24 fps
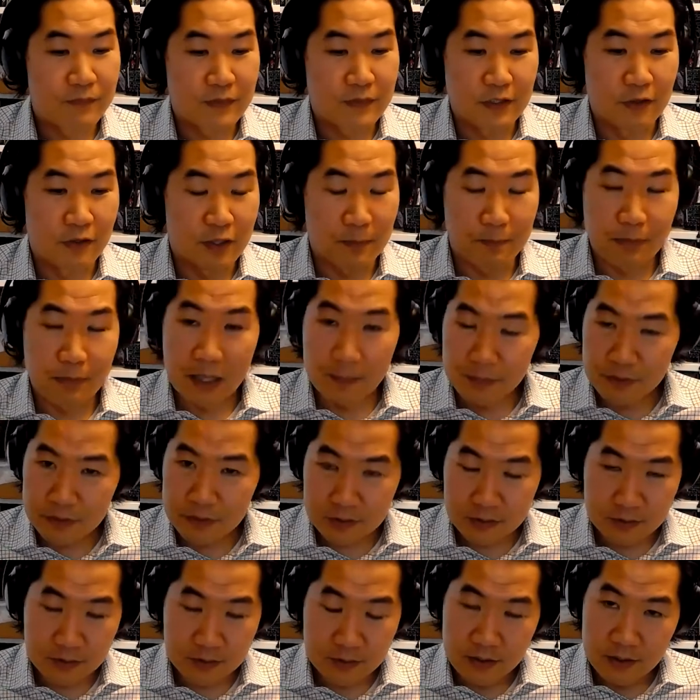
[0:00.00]
the
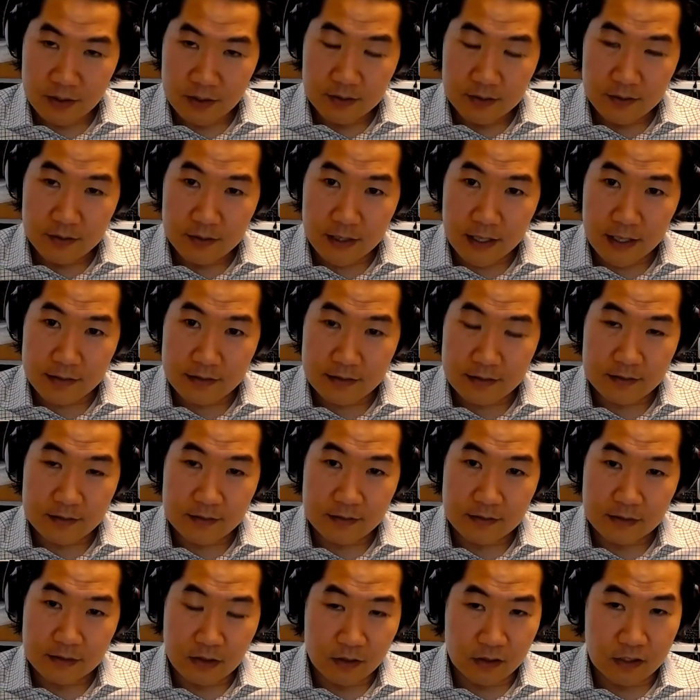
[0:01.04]
pumps that
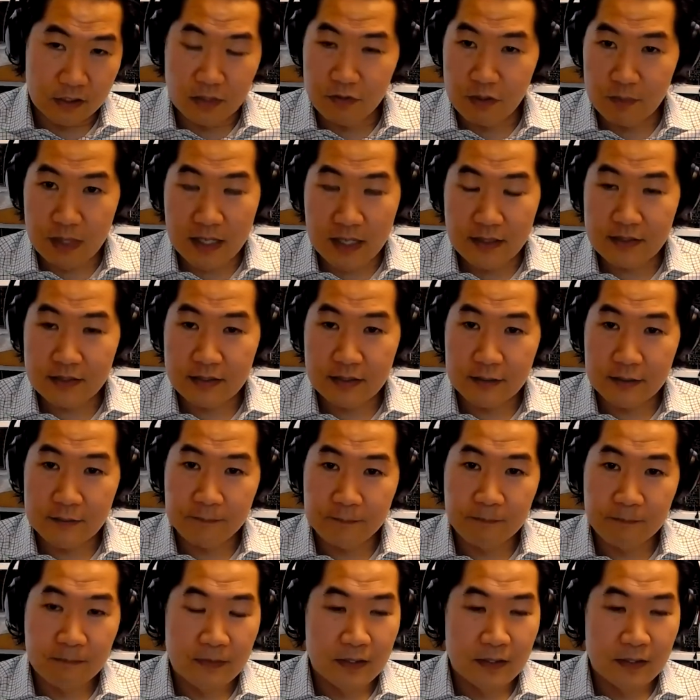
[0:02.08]
give you medicine.